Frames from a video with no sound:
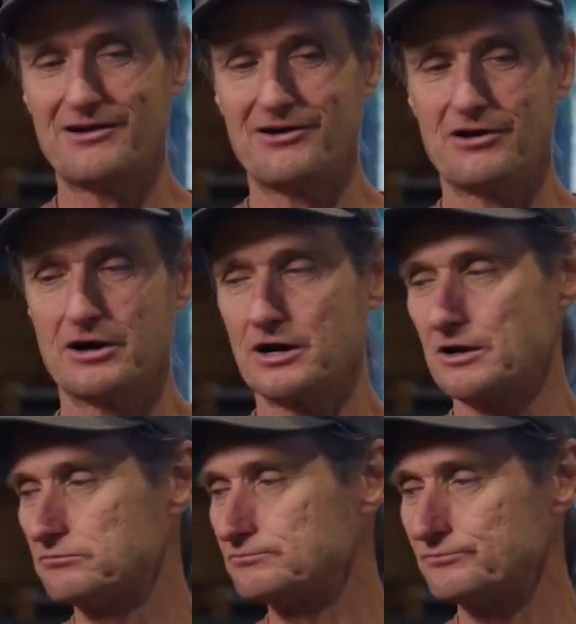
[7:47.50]

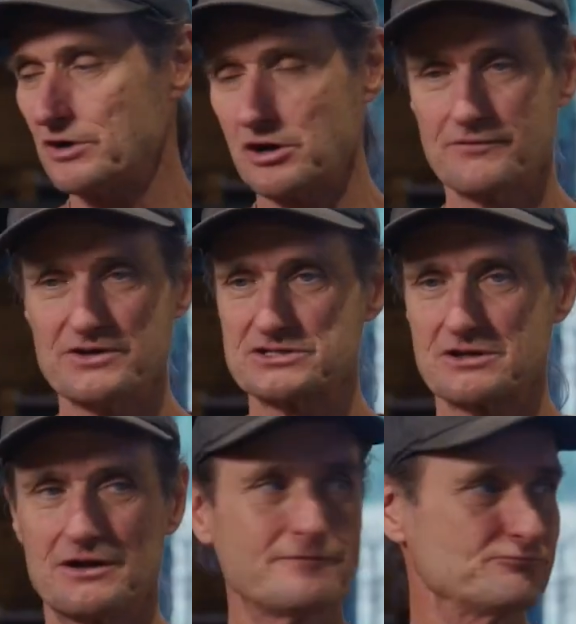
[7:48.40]
Our
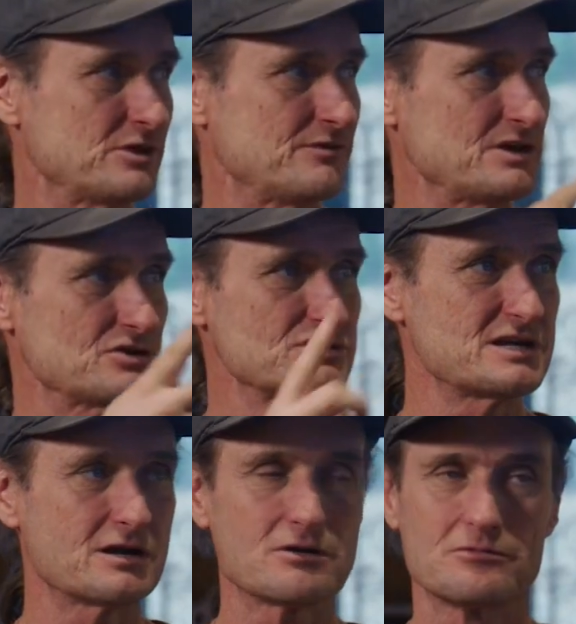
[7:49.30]
harvest on the vineyards
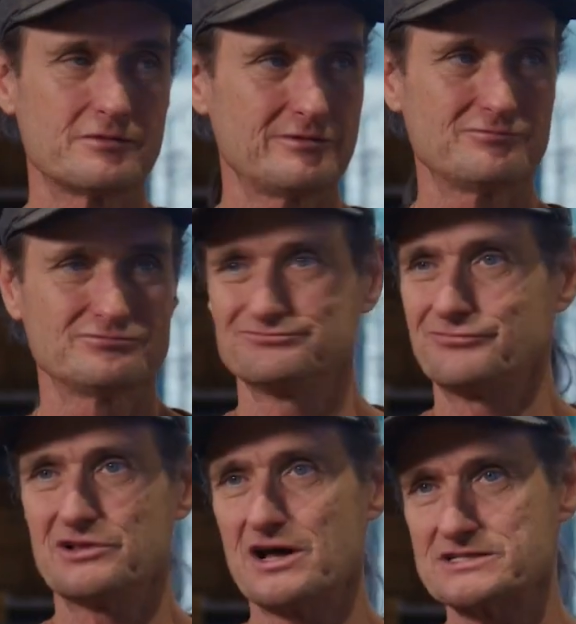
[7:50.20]
here,
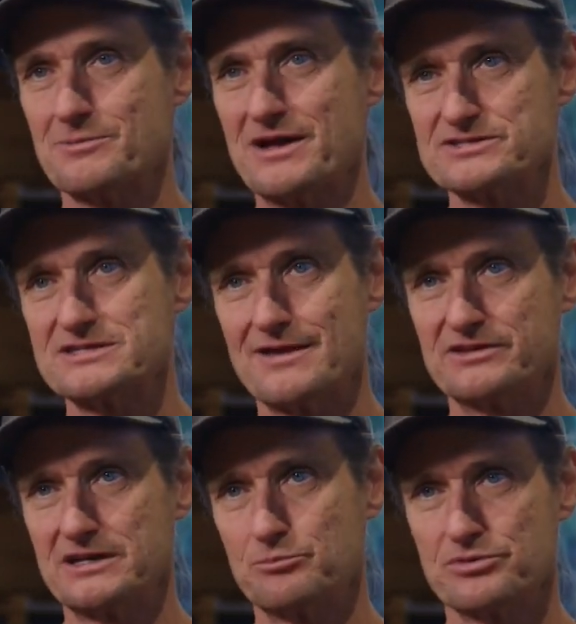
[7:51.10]
we lost about
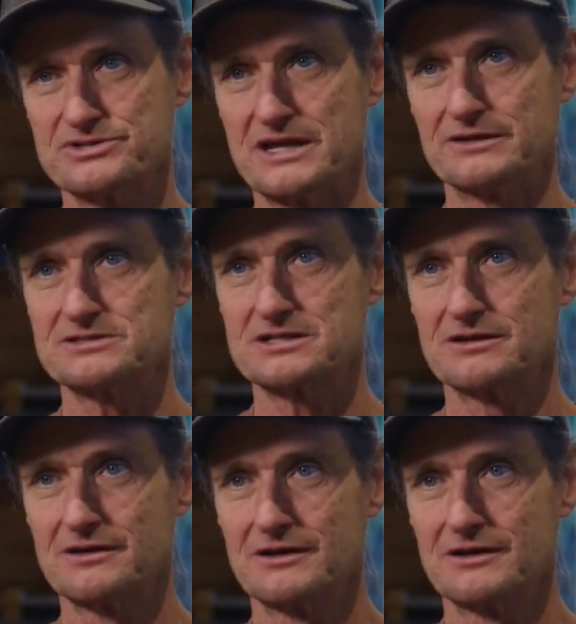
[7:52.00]
70%.